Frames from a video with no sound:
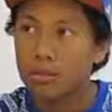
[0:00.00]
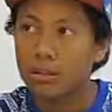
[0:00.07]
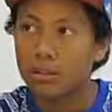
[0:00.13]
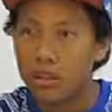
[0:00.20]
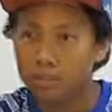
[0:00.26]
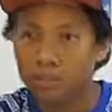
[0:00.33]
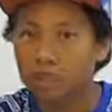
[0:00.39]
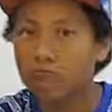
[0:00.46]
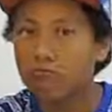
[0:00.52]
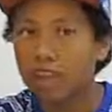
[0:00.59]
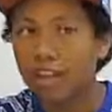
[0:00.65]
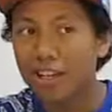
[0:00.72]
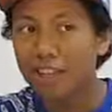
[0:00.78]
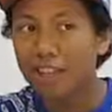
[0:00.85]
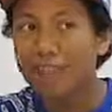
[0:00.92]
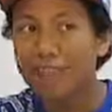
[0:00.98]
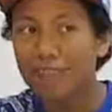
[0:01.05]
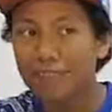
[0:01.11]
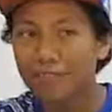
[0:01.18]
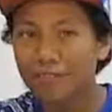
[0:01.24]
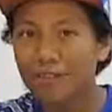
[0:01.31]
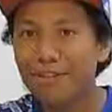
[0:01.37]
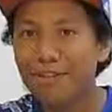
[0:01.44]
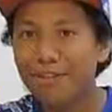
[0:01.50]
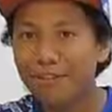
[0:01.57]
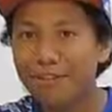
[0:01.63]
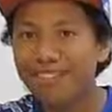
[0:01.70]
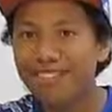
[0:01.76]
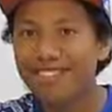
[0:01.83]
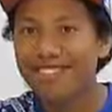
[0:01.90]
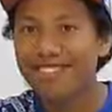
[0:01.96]
that really
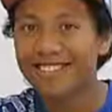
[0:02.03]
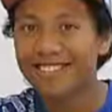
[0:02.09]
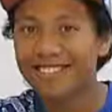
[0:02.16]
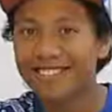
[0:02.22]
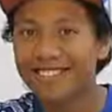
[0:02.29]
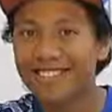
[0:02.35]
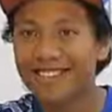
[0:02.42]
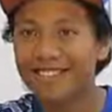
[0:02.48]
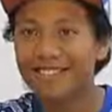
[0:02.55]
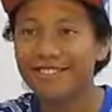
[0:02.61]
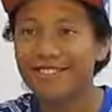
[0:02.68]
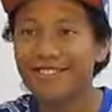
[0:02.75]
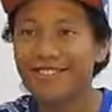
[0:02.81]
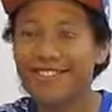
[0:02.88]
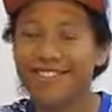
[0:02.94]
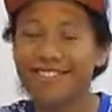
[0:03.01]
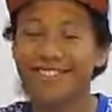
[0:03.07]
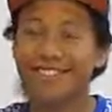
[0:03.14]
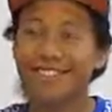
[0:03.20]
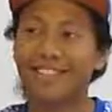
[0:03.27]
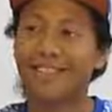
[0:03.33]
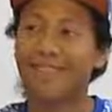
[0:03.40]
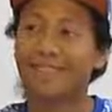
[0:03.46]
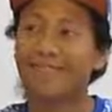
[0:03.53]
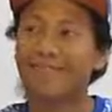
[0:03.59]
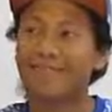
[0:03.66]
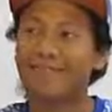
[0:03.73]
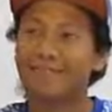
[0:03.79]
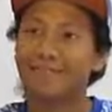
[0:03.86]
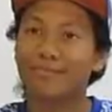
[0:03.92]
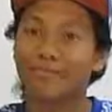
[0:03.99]
improved too, and I'm
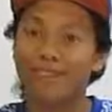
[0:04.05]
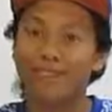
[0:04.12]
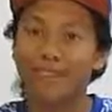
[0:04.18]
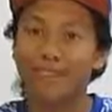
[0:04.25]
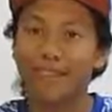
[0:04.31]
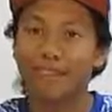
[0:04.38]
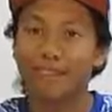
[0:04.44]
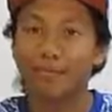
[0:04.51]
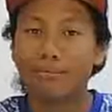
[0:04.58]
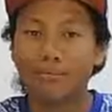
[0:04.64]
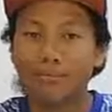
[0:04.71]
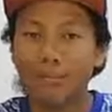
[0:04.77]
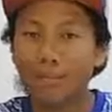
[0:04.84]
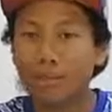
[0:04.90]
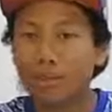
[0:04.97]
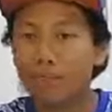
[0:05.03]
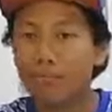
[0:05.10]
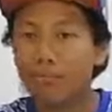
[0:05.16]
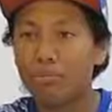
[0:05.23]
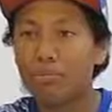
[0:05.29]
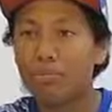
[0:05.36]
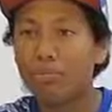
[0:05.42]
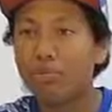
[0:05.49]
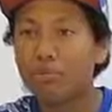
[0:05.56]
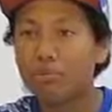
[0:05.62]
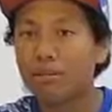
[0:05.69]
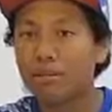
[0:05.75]
doing a lot better